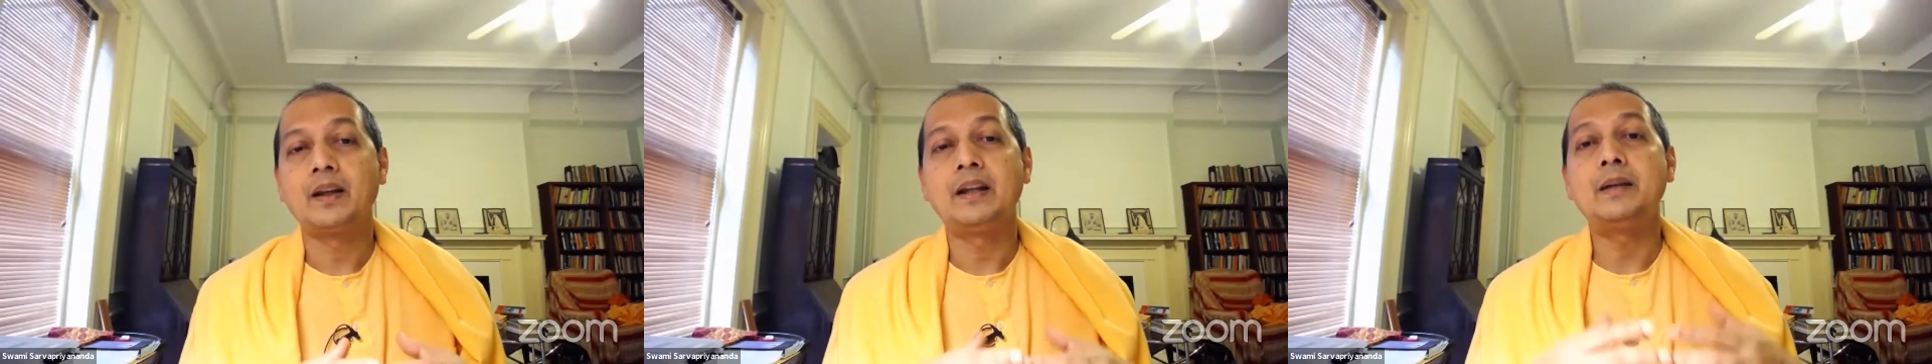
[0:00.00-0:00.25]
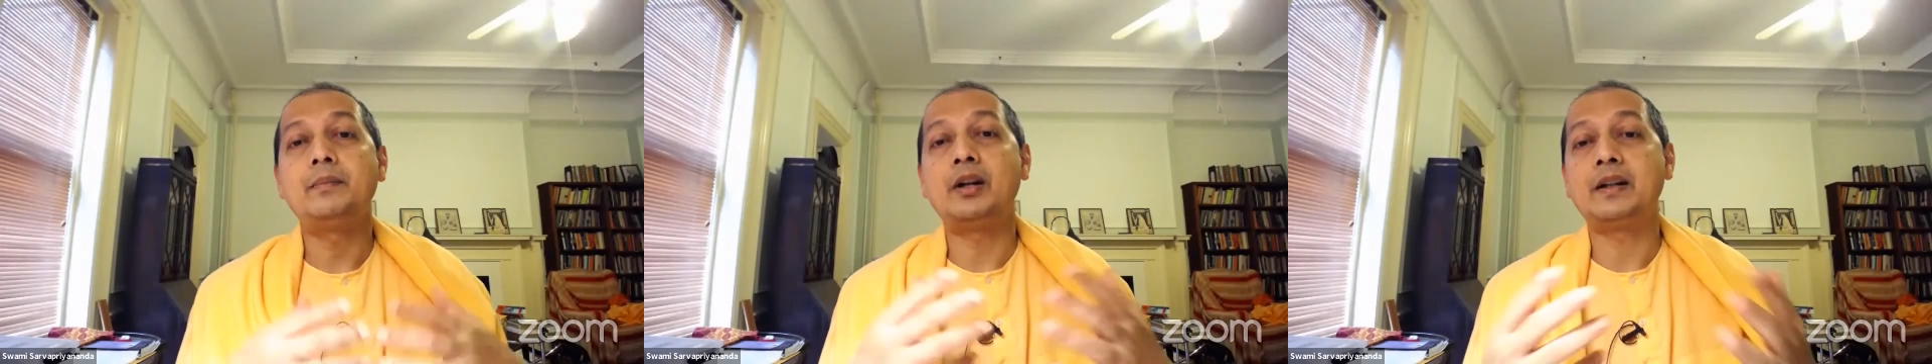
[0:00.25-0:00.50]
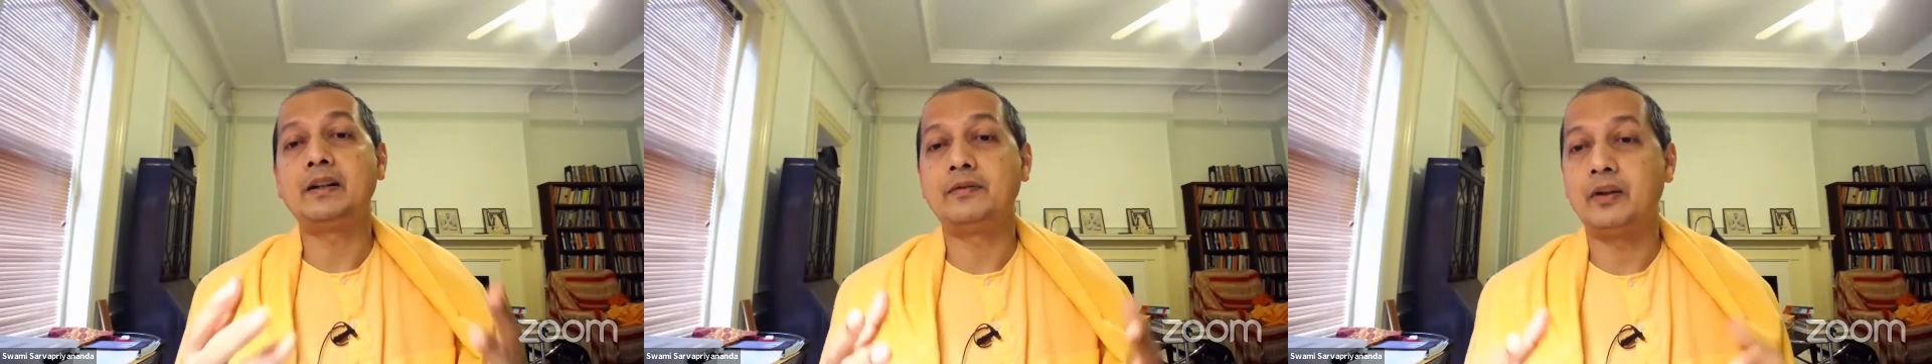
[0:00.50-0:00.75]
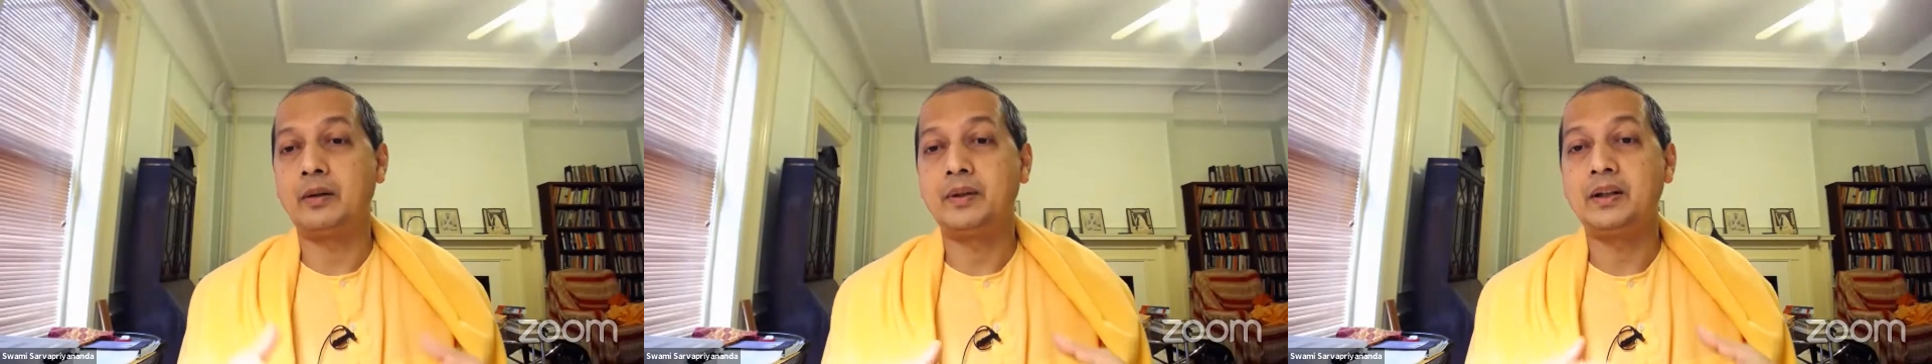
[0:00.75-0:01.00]
in a modern
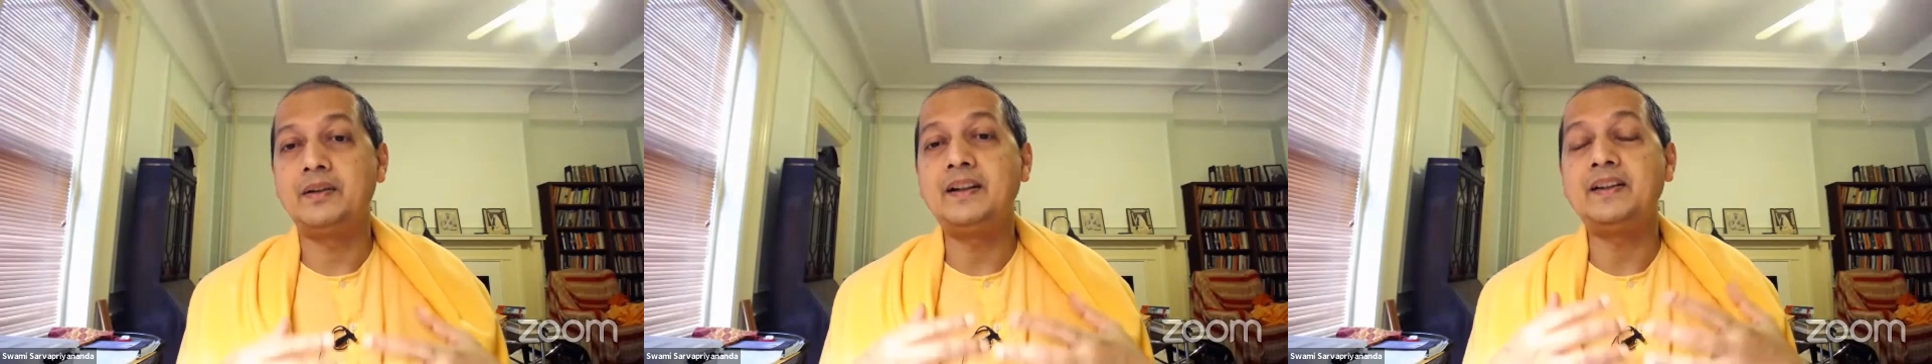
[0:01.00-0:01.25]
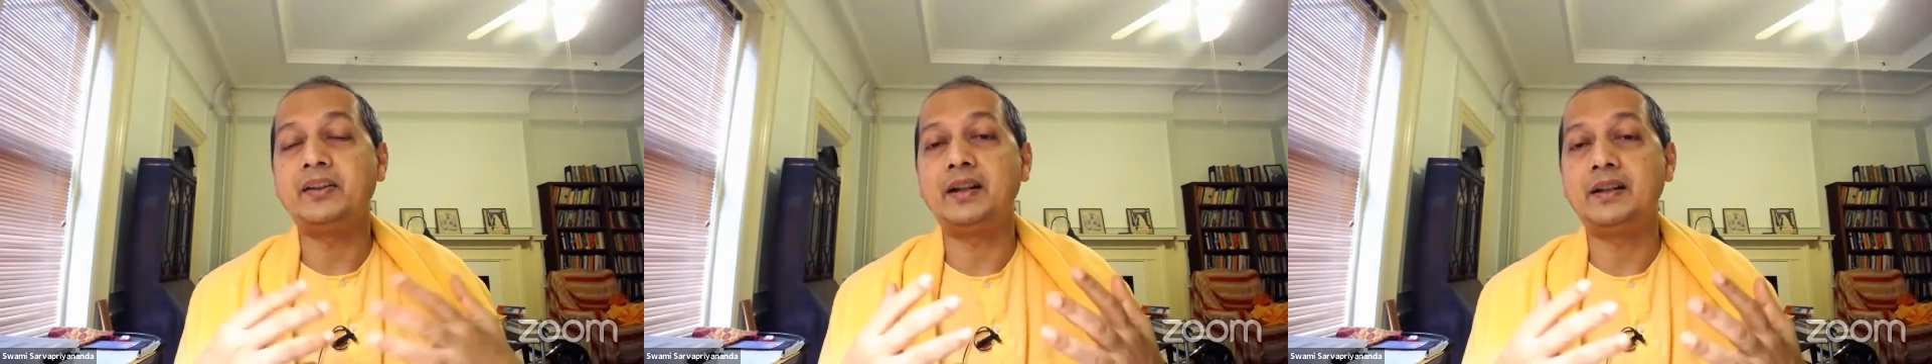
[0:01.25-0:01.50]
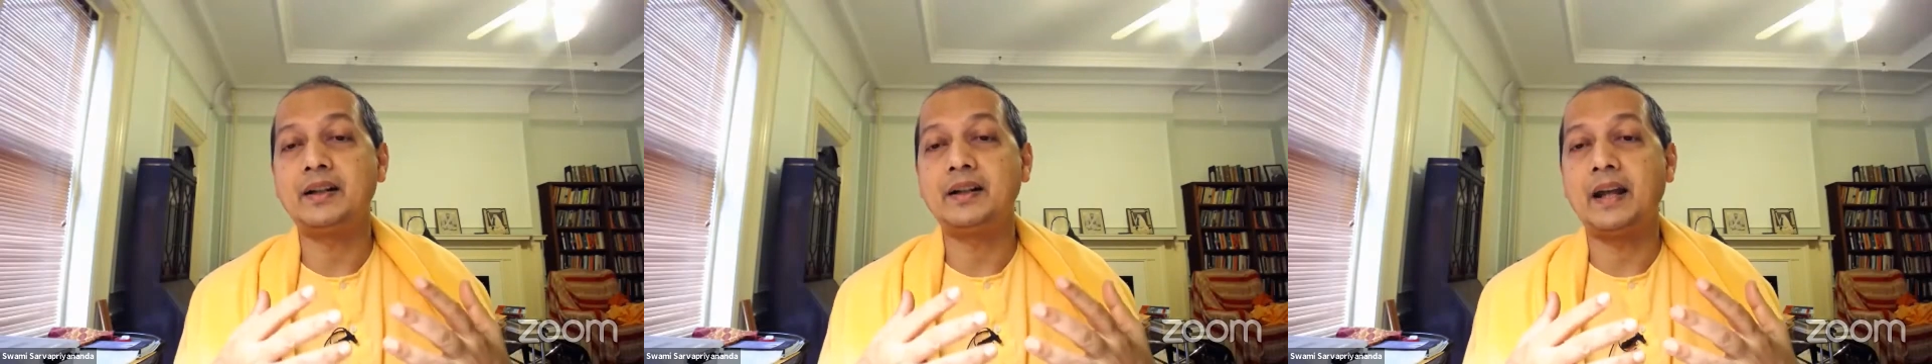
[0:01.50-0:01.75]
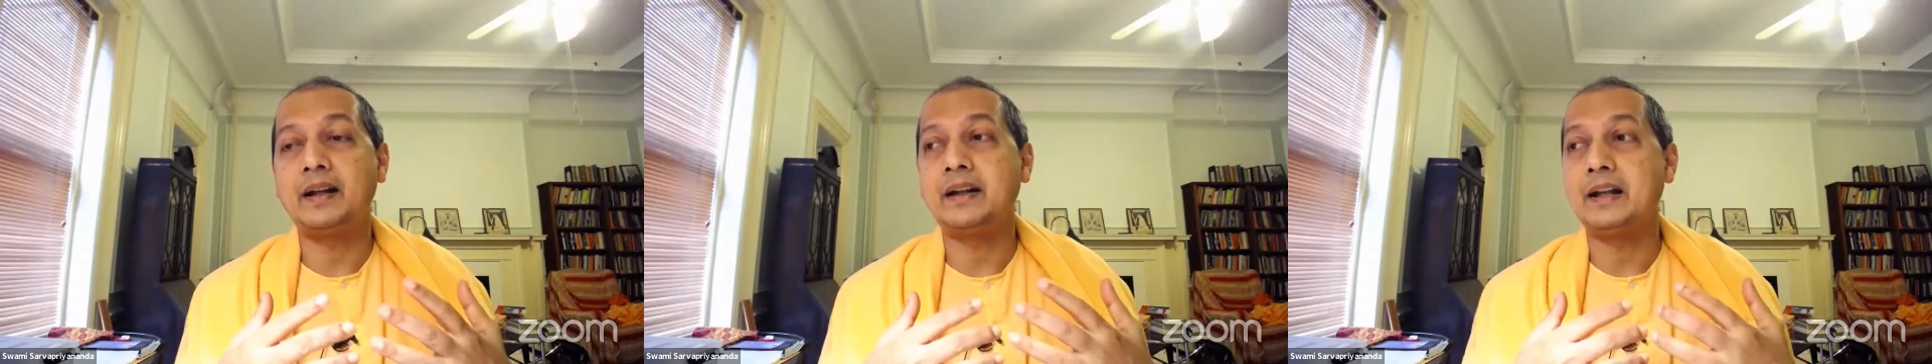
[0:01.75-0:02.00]
form, restated
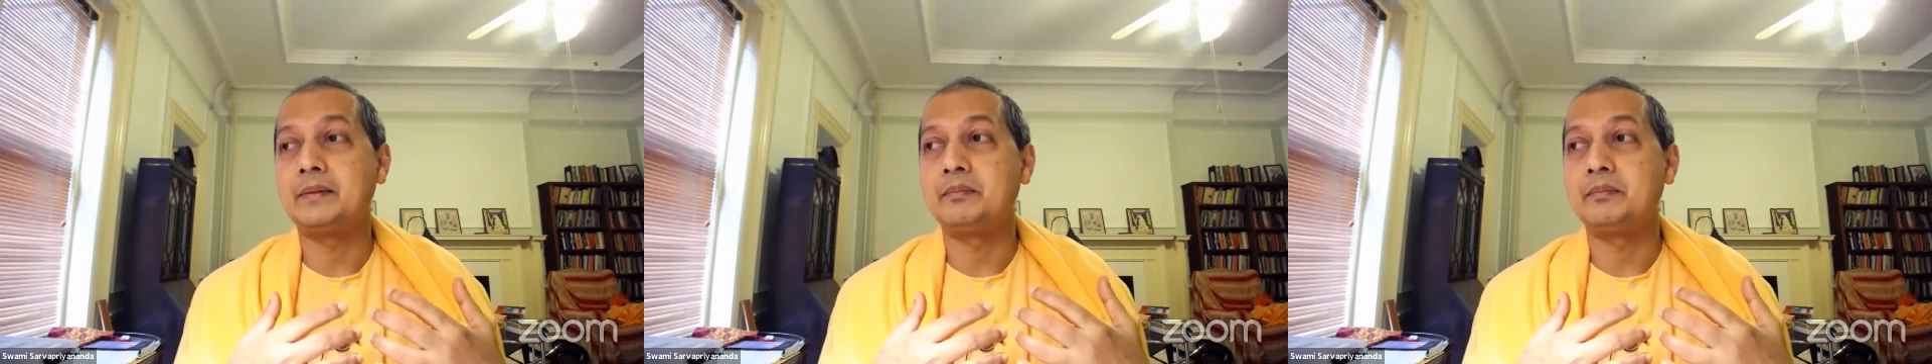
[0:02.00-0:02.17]
and